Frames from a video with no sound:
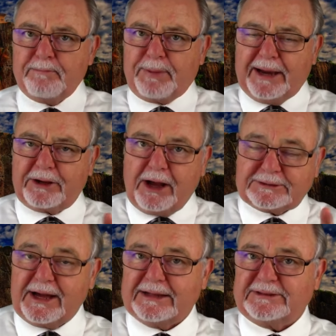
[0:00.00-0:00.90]

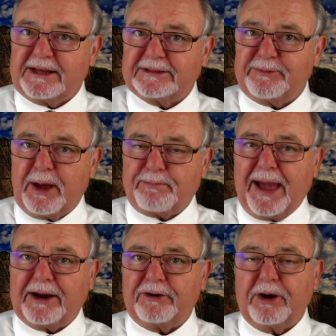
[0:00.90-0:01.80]
Pentecost, God set us a
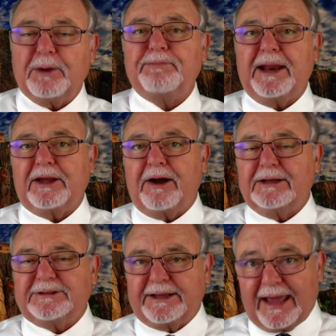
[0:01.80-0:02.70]
pattern. On
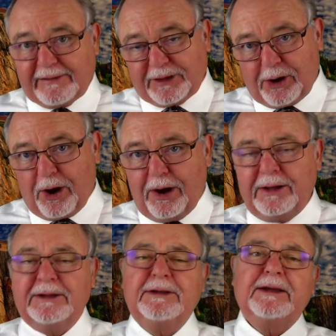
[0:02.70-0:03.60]
Pentecost, he gave the law,
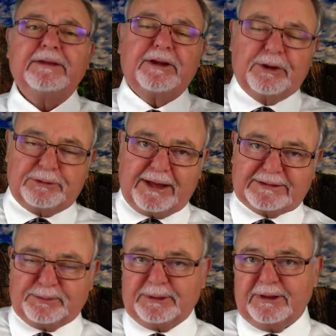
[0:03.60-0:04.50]
the New
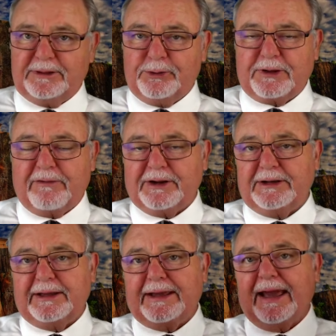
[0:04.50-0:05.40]
Testament, the New Covenant.
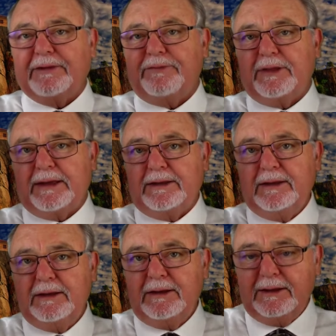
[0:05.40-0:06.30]
He gave the
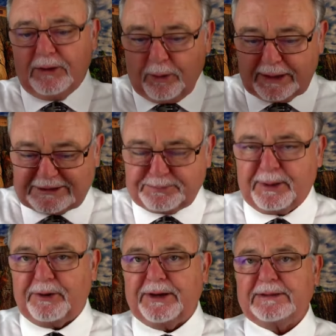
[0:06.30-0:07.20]
Holy
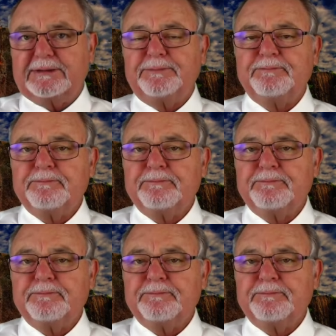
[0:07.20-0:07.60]
Spirit.